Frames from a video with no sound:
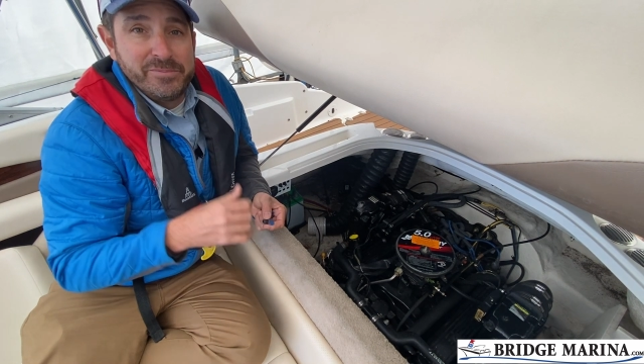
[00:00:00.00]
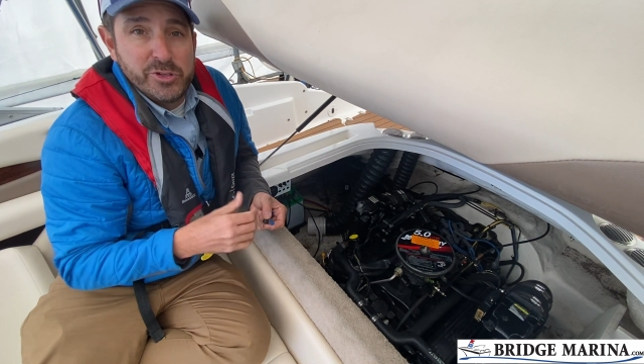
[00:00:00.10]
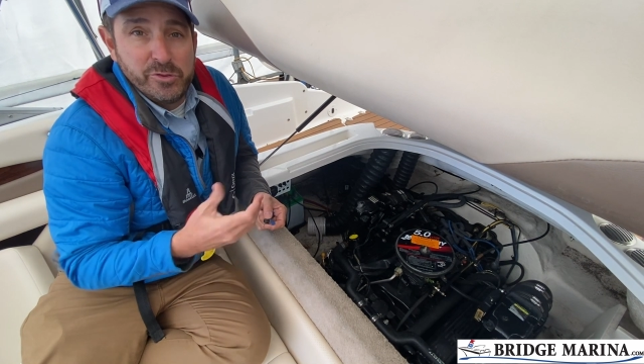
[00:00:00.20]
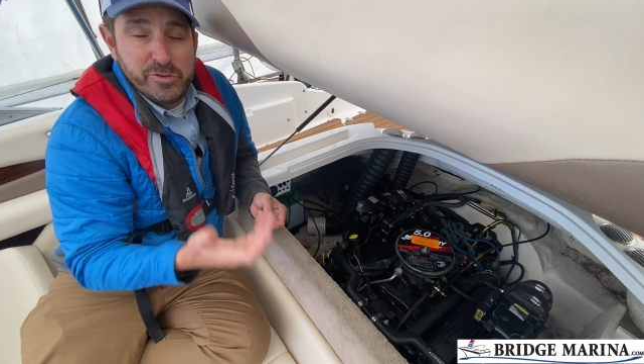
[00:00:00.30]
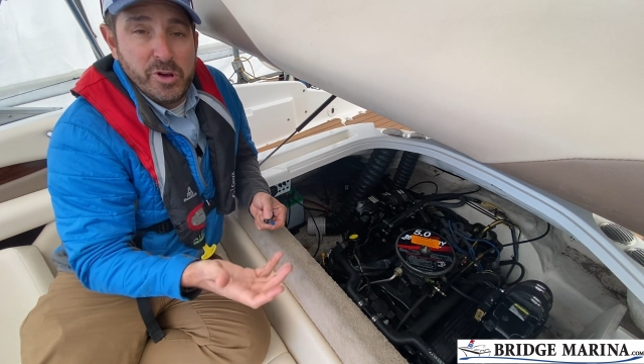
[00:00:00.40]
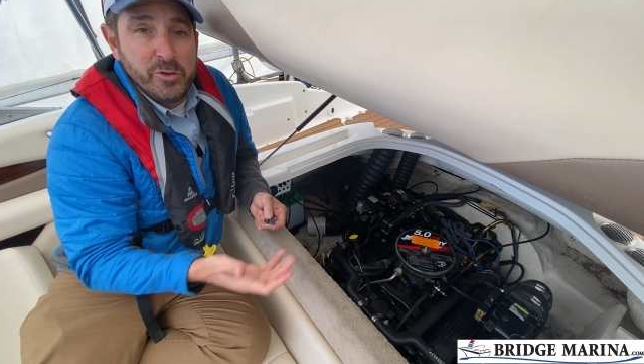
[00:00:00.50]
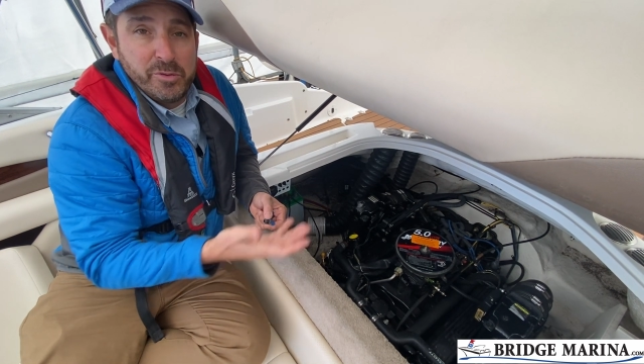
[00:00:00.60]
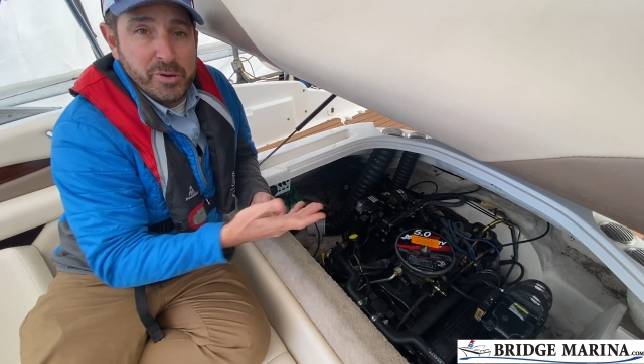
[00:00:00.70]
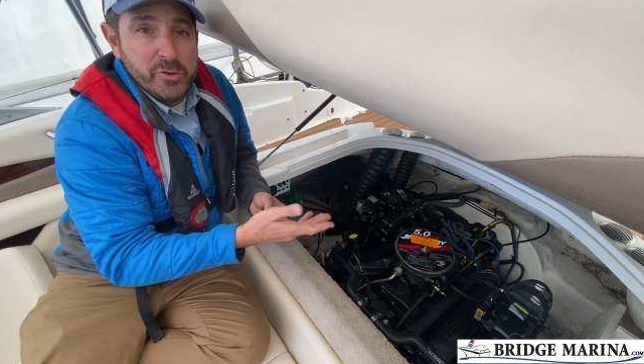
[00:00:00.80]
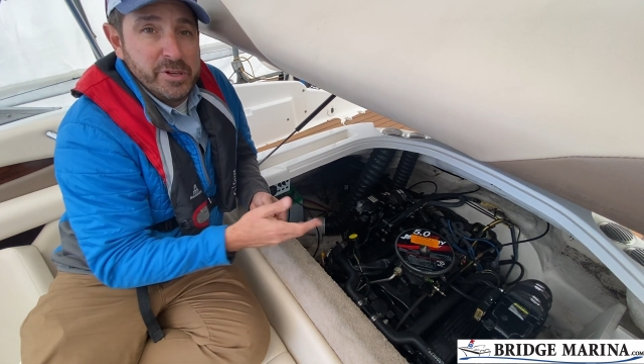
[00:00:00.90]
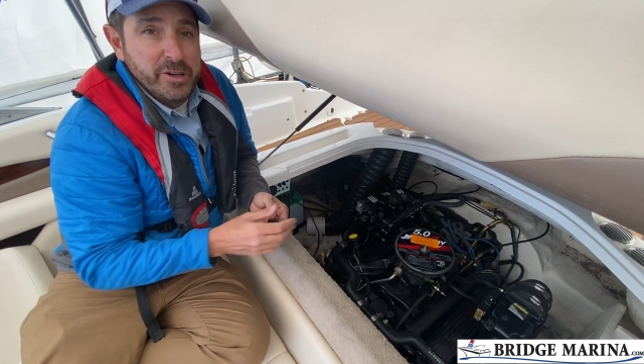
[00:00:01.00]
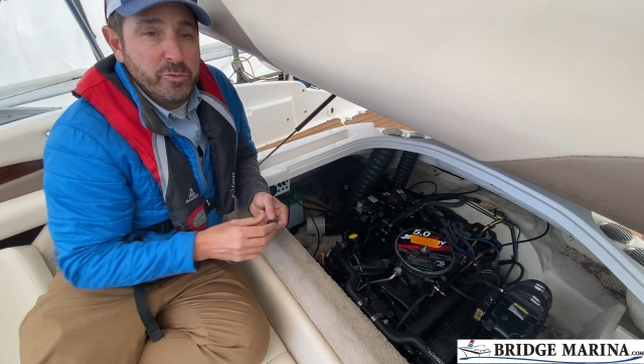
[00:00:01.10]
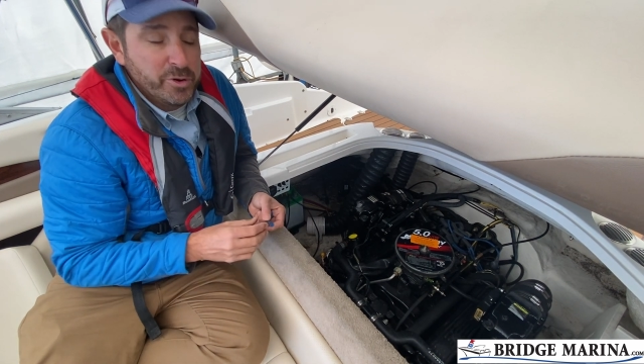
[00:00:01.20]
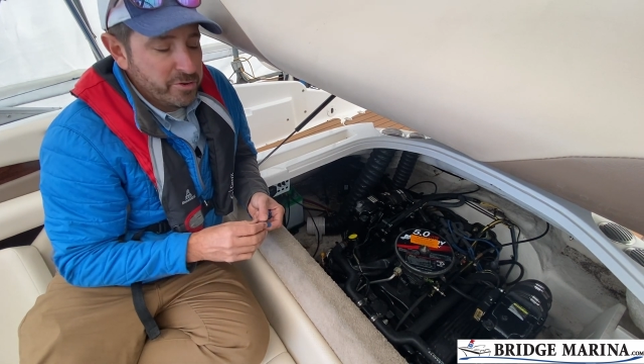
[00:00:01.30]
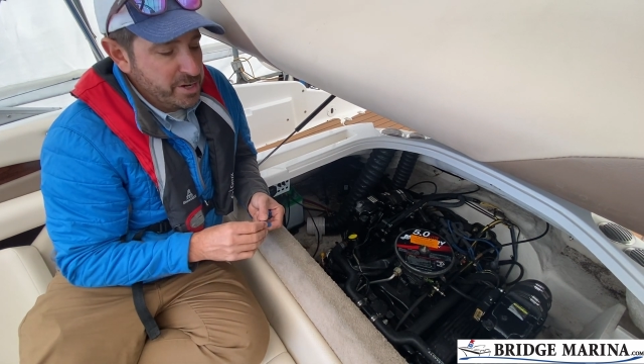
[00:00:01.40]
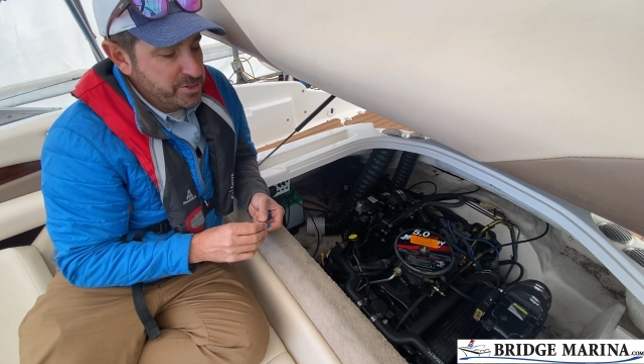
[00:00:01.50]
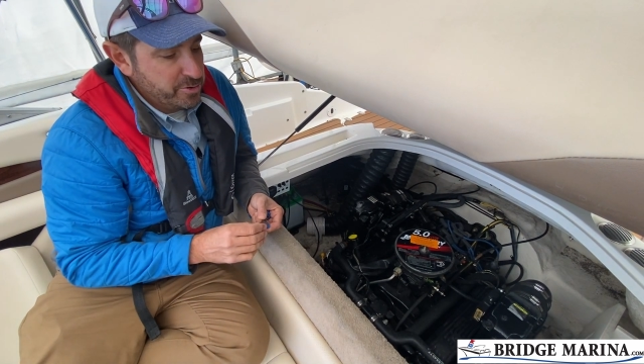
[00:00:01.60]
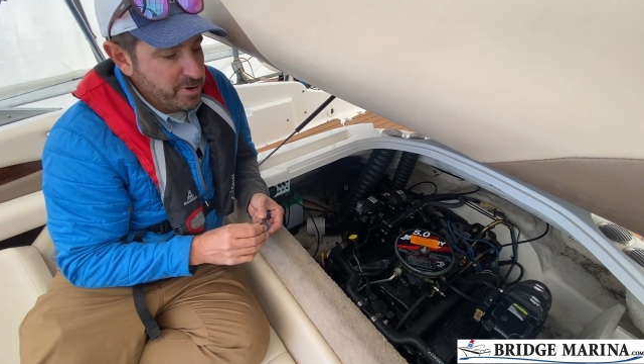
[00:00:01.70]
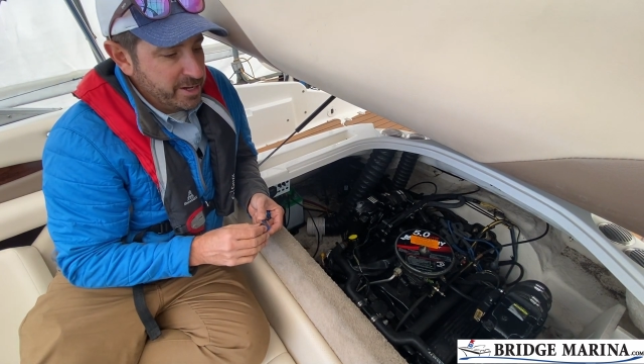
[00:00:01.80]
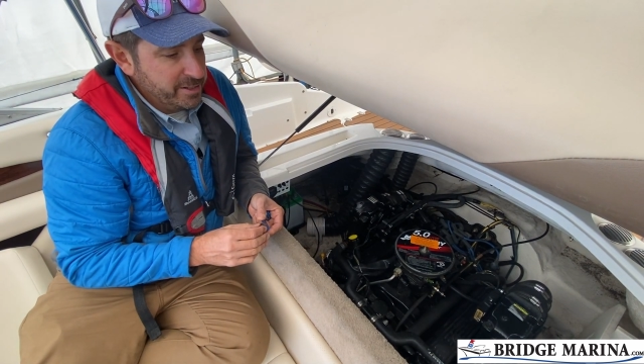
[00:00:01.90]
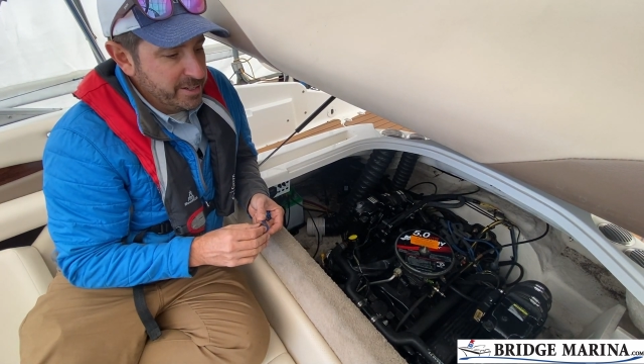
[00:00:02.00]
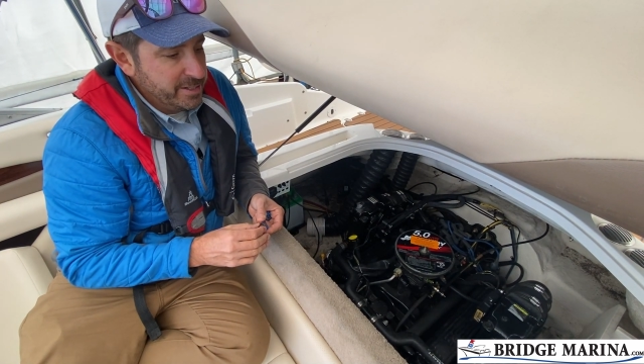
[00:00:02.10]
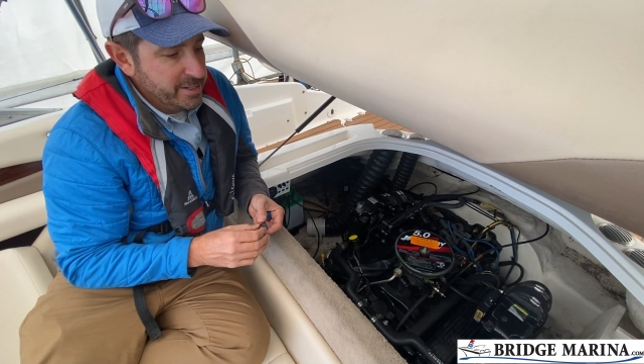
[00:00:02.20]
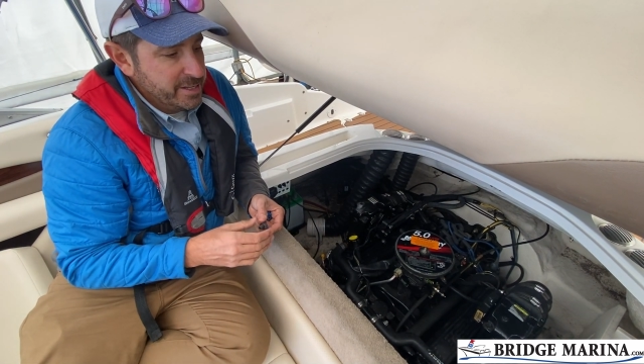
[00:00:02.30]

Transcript: So if you own the boat, you didn't winterize it correctly,